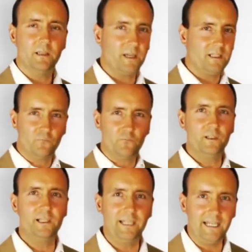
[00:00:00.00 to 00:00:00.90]
that makes it
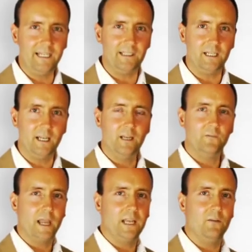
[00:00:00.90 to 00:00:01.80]
really easy
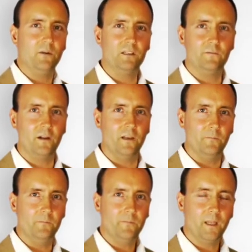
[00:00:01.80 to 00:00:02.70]
for anyone to
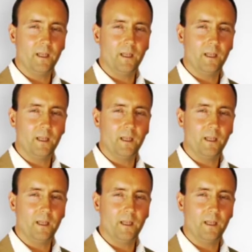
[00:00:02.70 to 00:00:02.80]
follow?